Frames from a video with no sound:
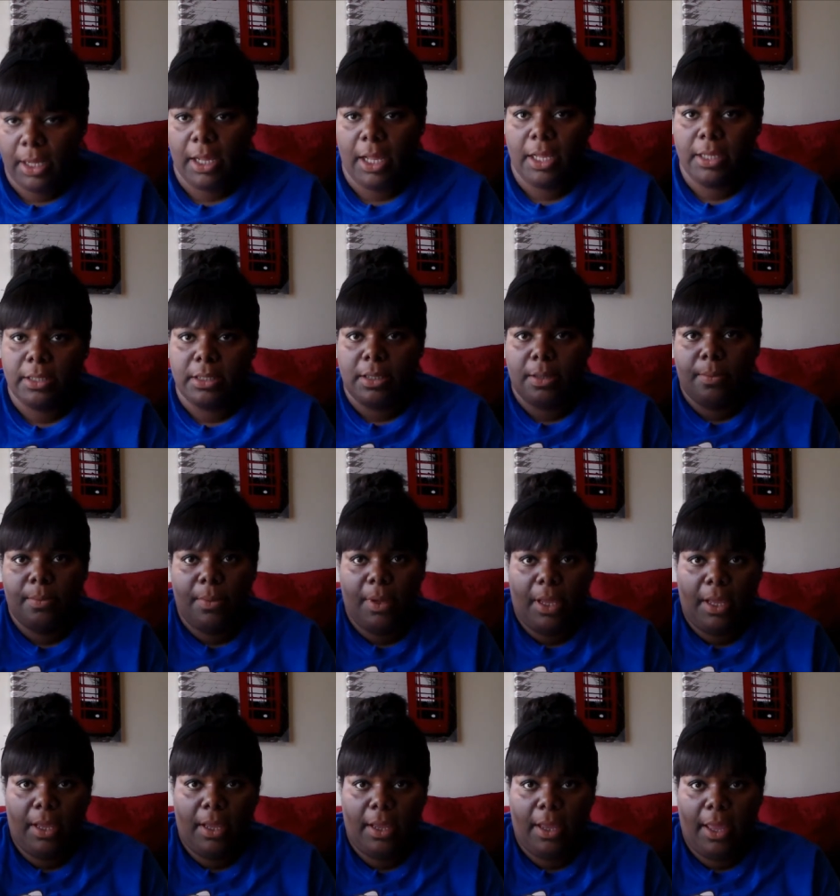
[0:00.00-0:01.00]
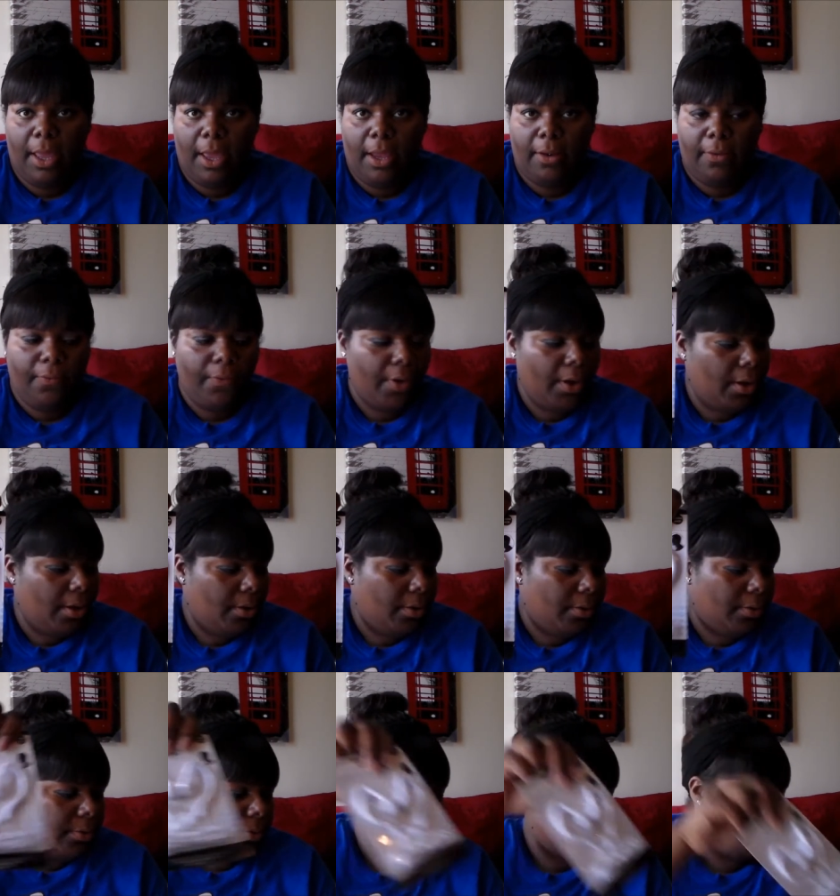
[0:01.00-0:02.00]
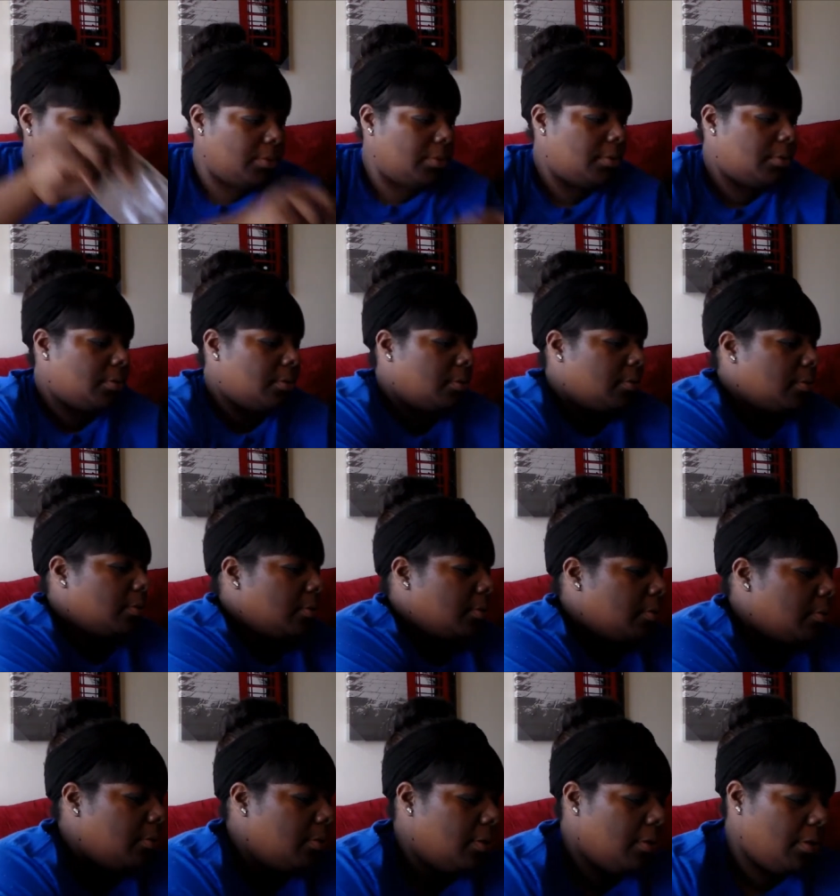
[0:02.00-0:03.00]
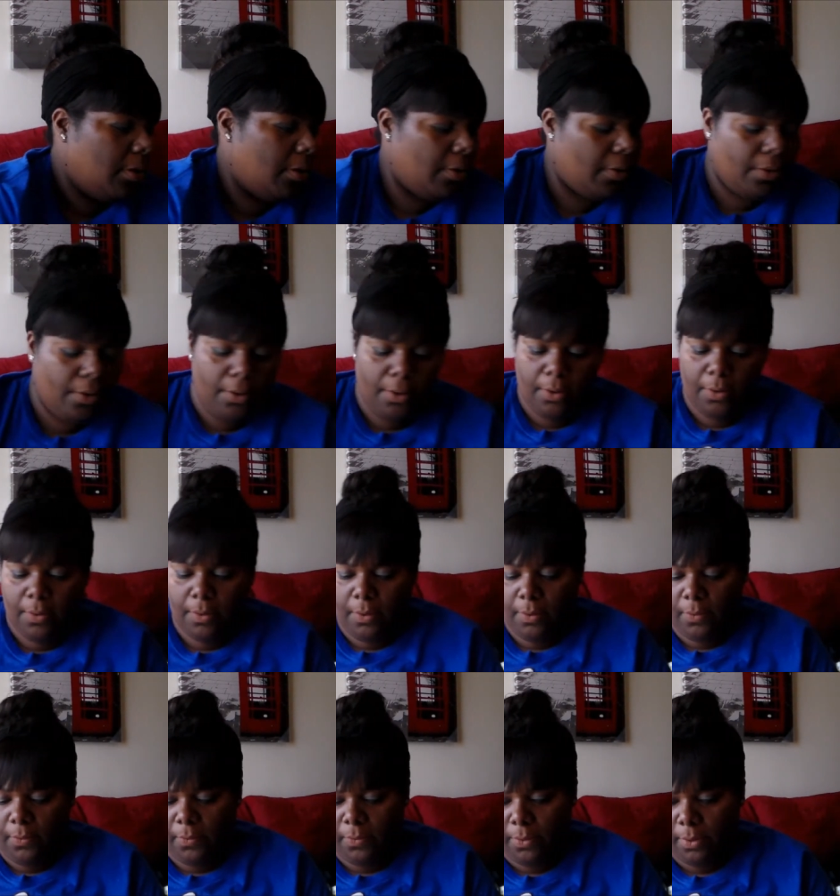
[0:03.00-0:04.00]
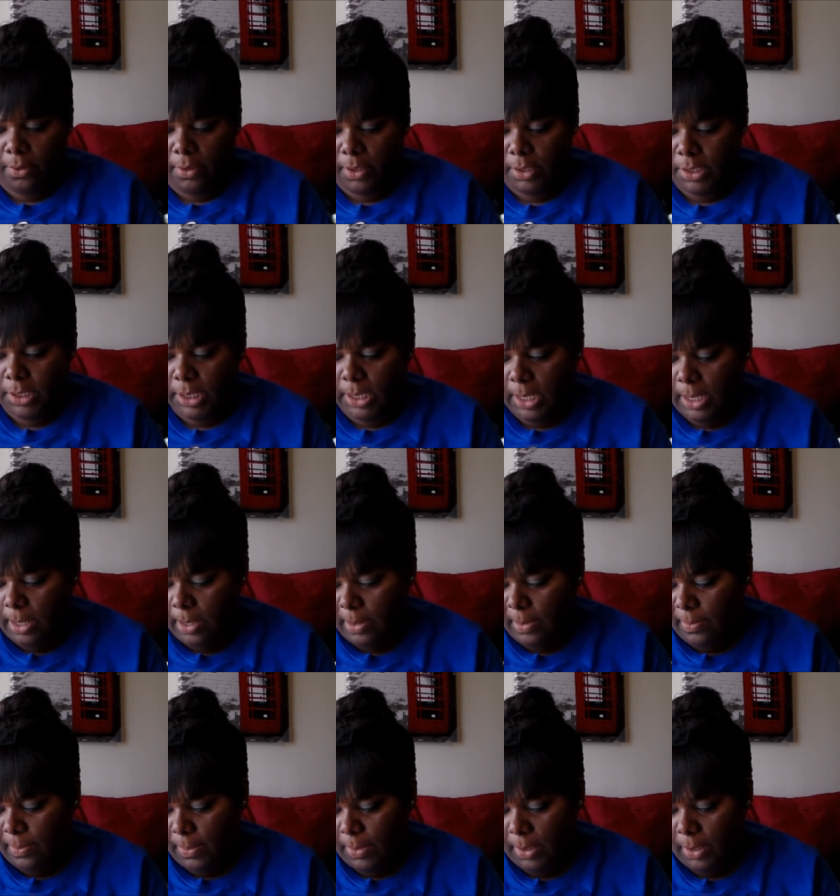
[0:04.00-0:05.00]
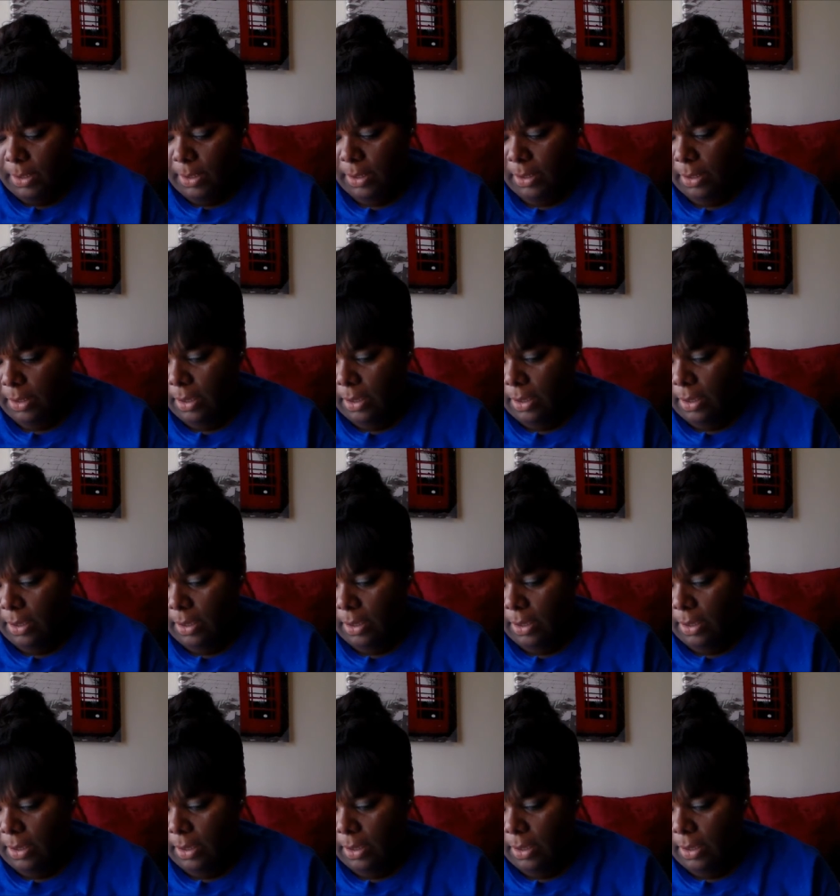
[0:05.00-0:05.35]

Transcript: and I got some headphones for the gym.